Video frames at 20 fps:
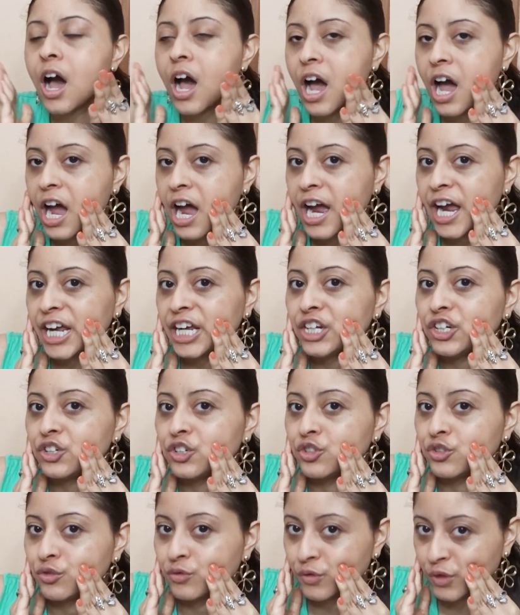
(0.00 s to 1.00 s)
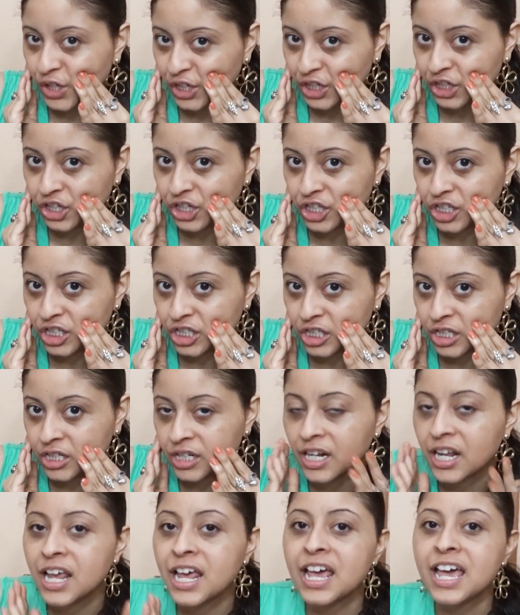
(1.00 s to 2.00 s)

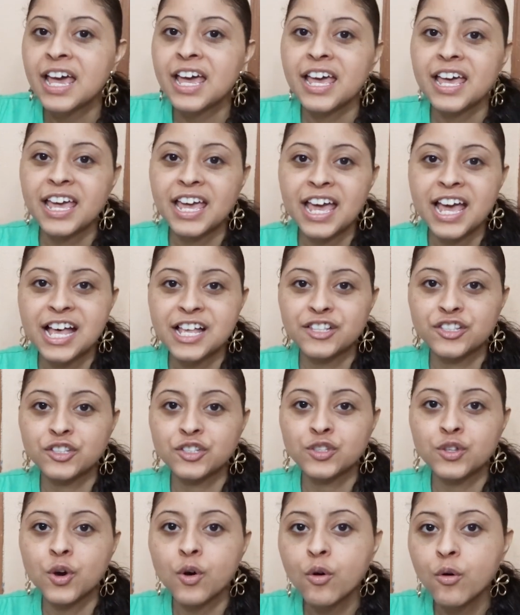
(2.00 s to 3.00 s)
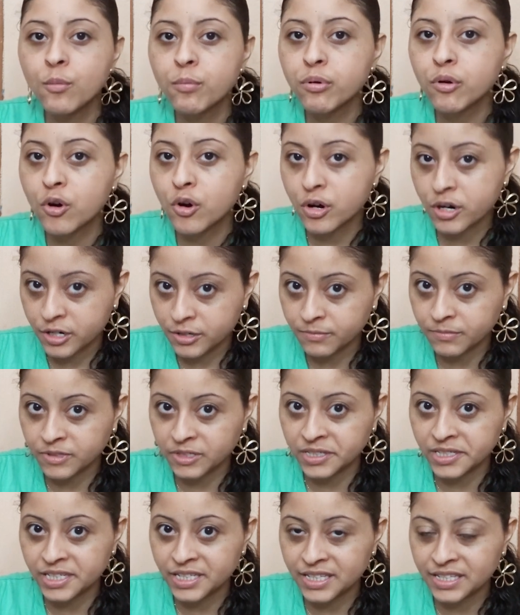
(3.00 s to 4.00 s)
hydration. It has no
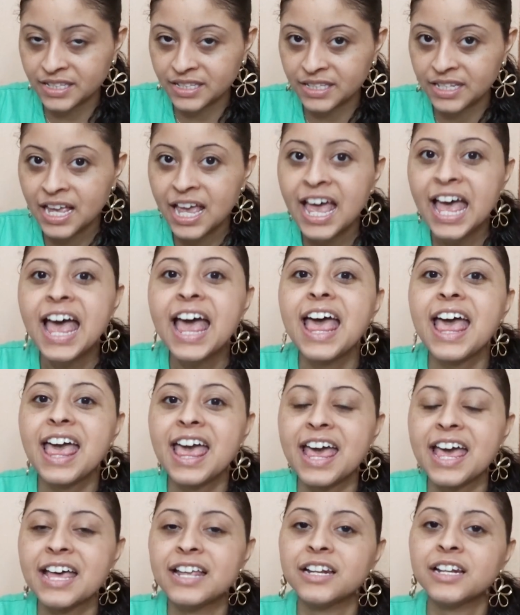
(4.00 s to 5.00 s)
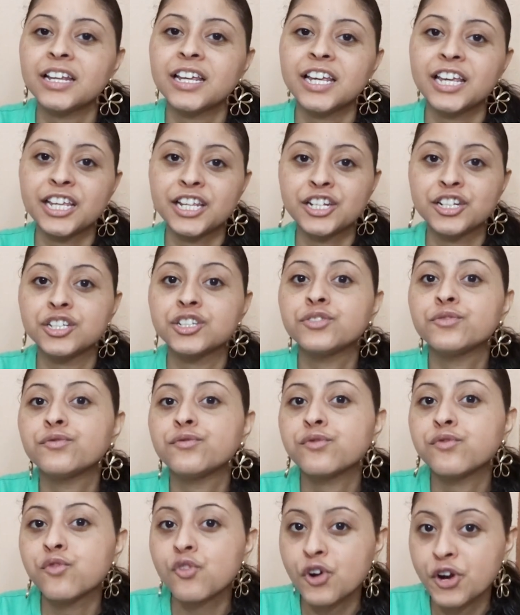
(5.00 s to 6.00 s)
parabens and it is
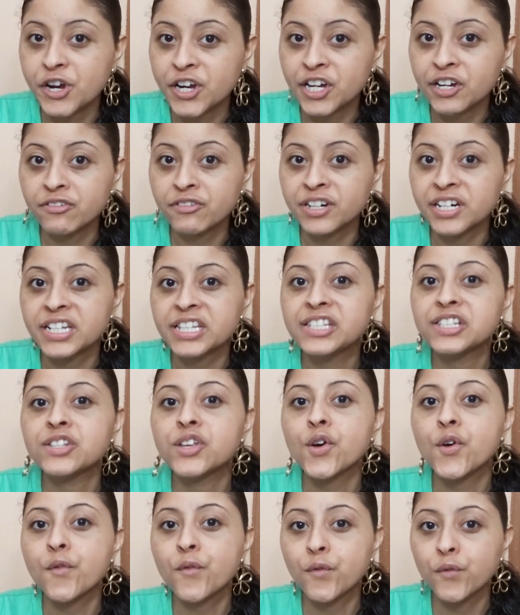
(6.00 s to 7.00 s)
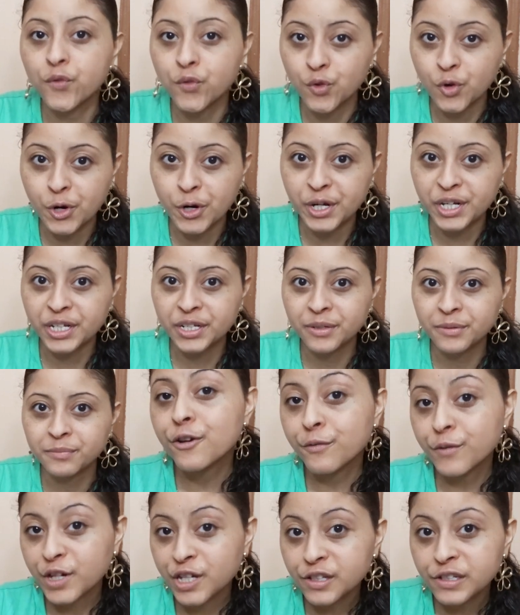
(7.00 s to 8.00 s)
fragrance free.
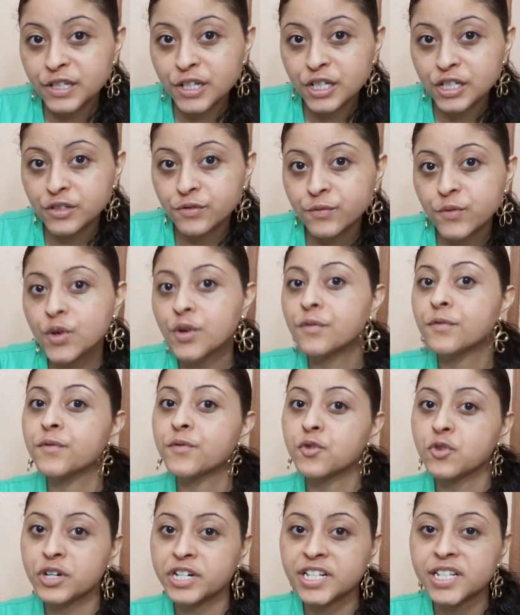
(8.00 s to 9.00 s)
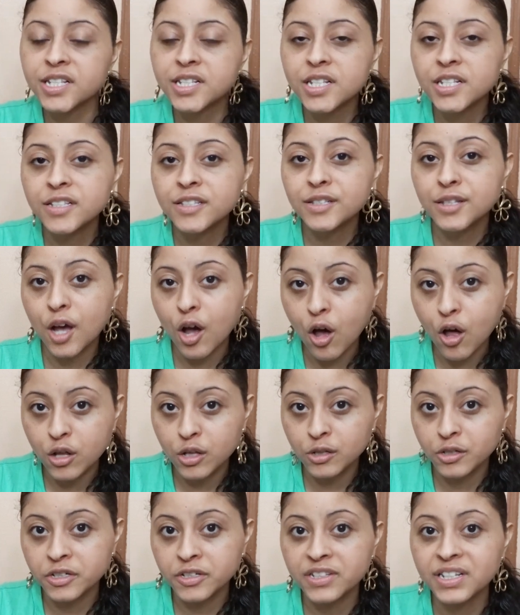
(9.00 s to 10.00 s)
It retails for forty-six
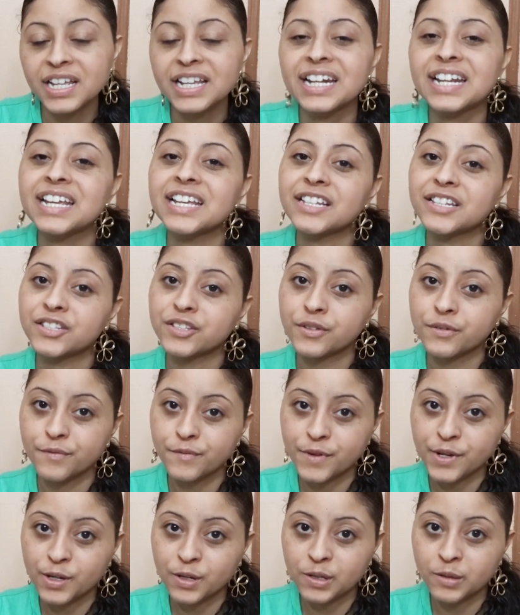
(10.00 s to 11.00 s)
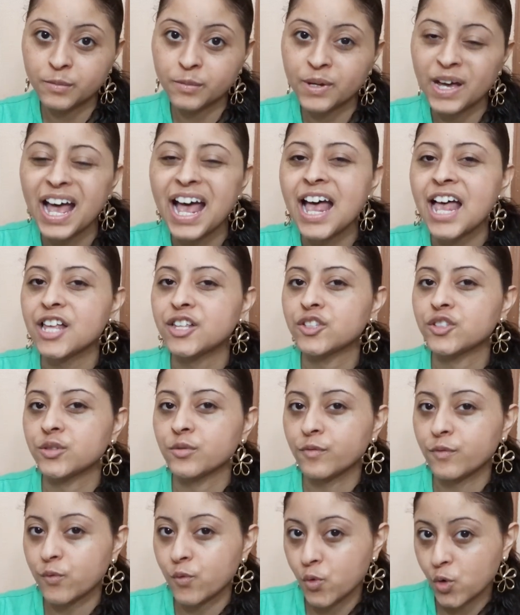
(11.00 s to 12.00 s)
dollars and it's available at
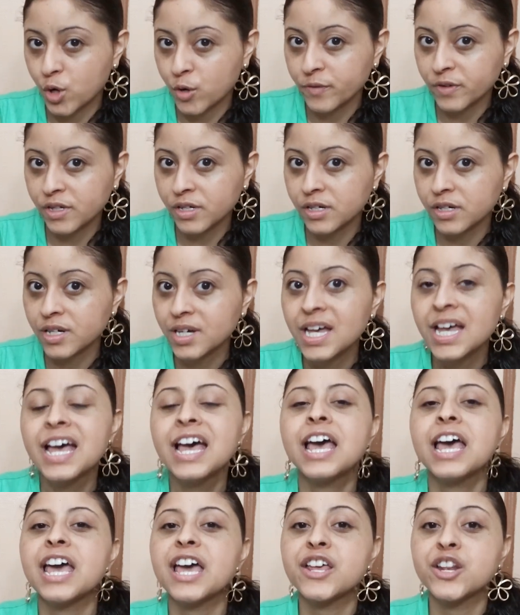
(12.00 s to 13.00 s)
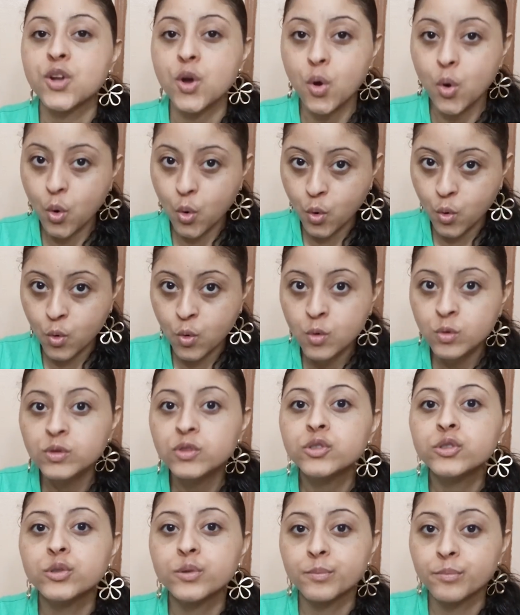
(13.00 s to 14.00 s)
Sephora and
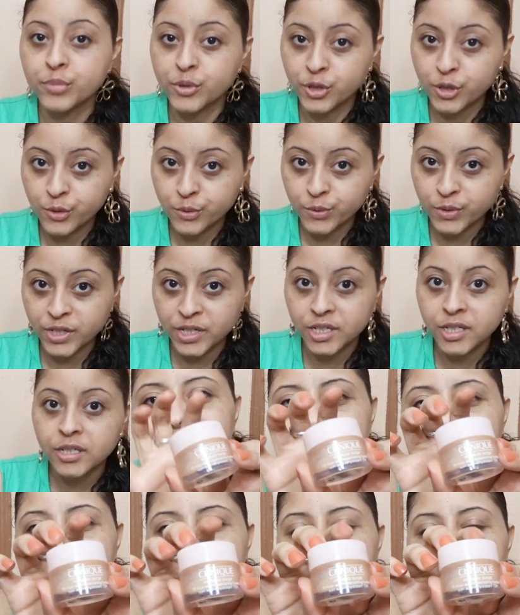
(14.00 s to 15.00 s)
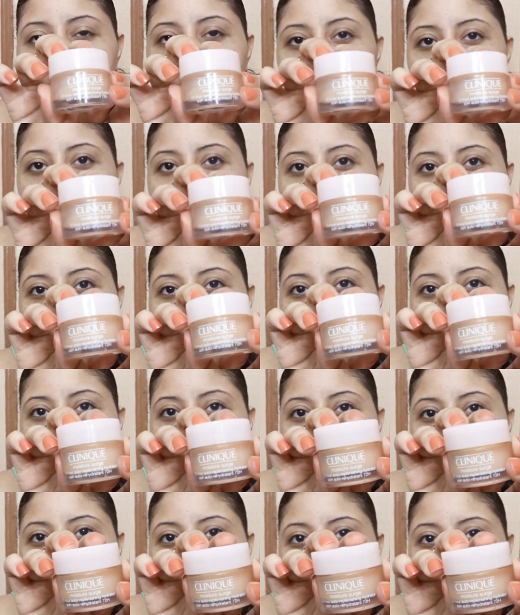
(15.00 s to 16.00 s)
Ulta Beauty. This is the
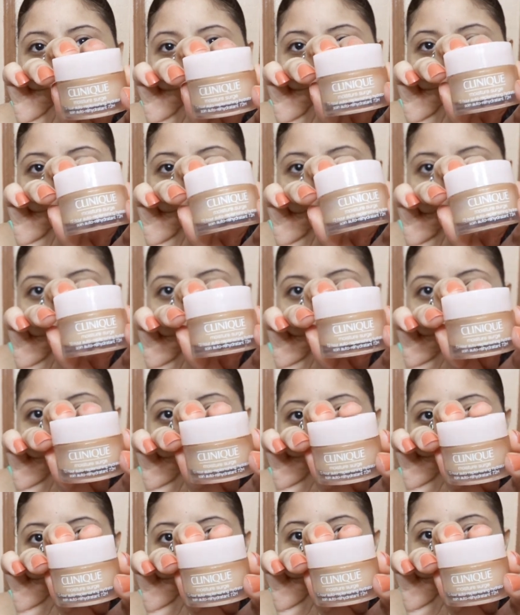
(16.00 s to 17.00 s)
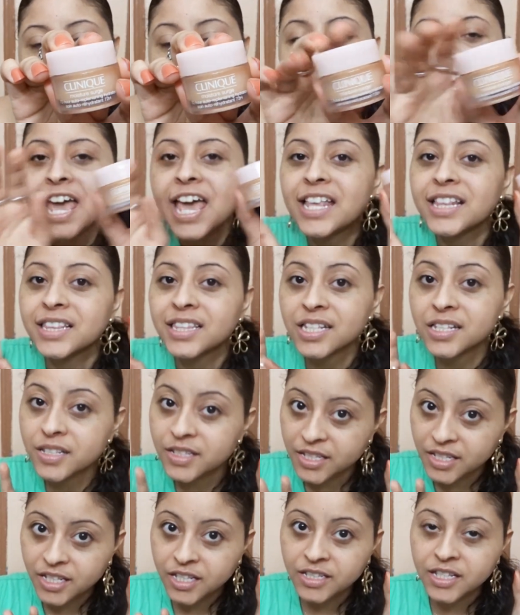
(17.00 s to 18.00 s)
moisturizer and
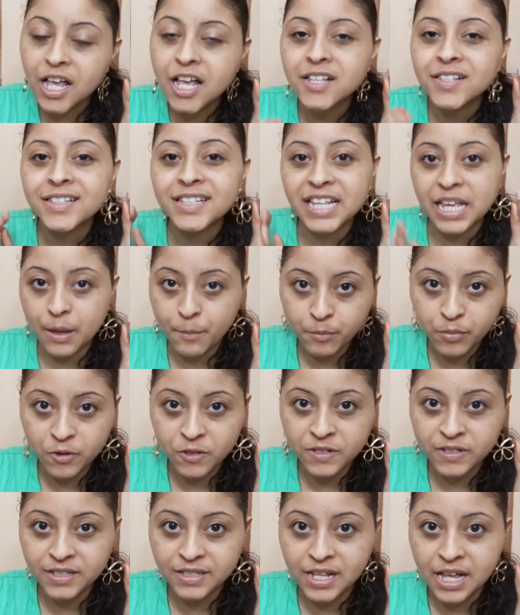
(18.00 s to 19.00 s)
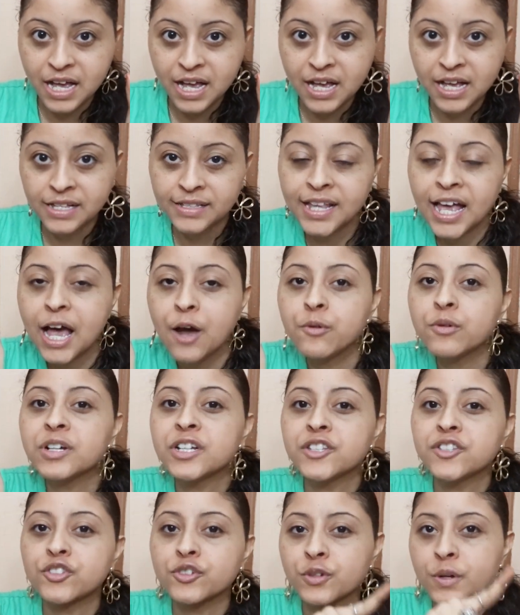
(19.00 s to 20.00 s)
this is a sample size. I will
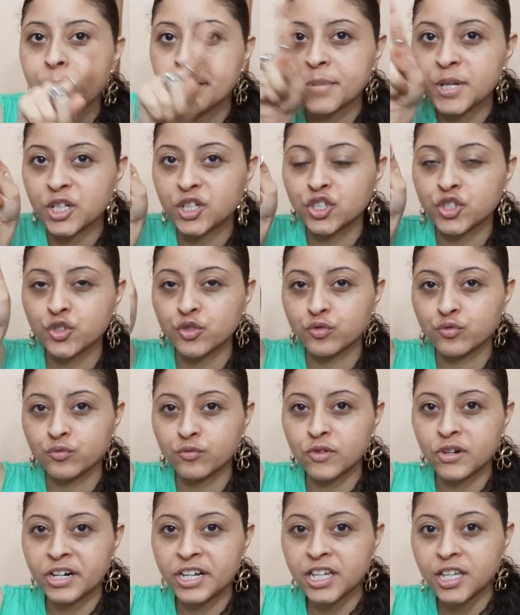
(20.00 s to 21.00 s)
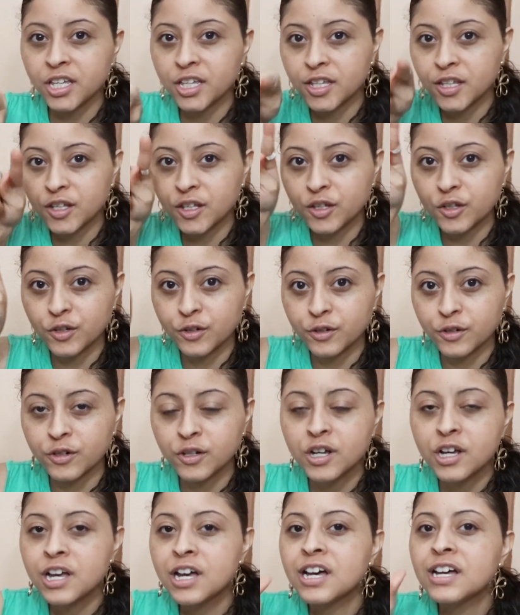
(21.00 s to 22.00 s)
insert a picture right
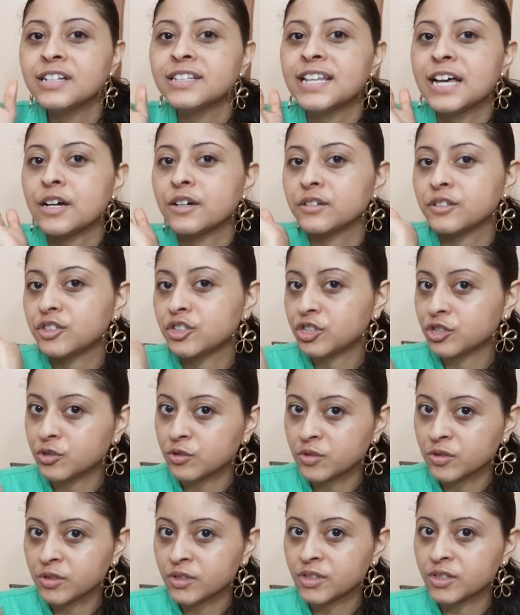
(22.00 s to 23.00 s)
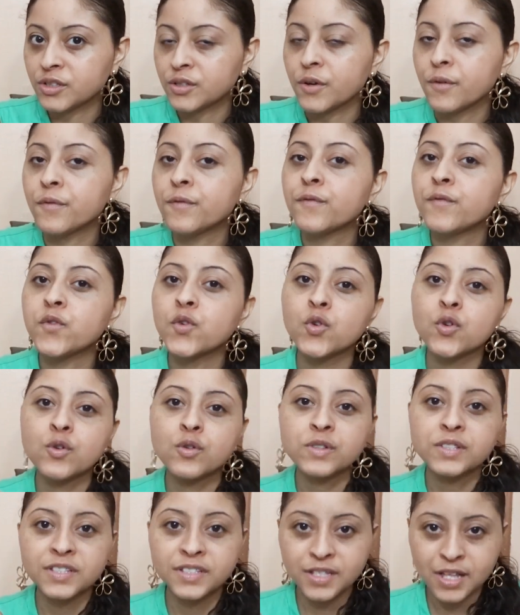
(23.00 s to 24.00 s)
here that shows the
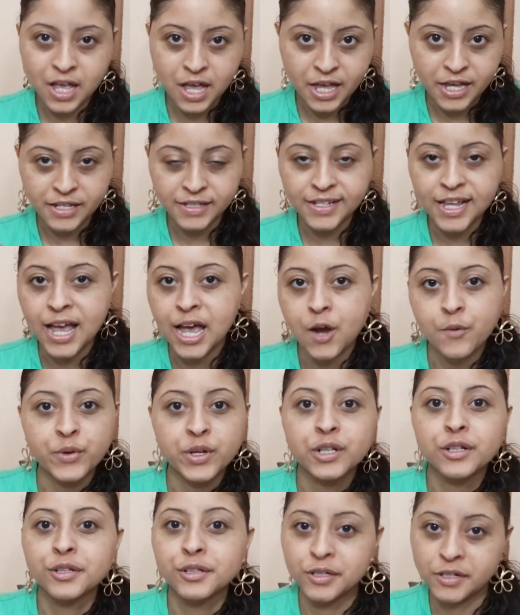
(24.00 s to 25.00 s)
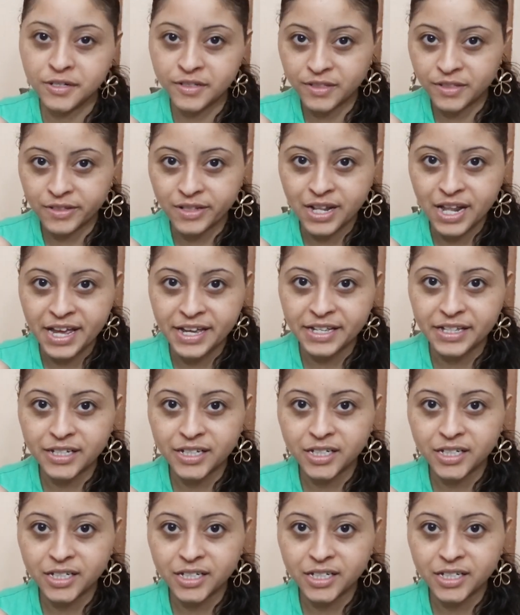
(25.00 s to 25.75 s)
full size, how it looks like.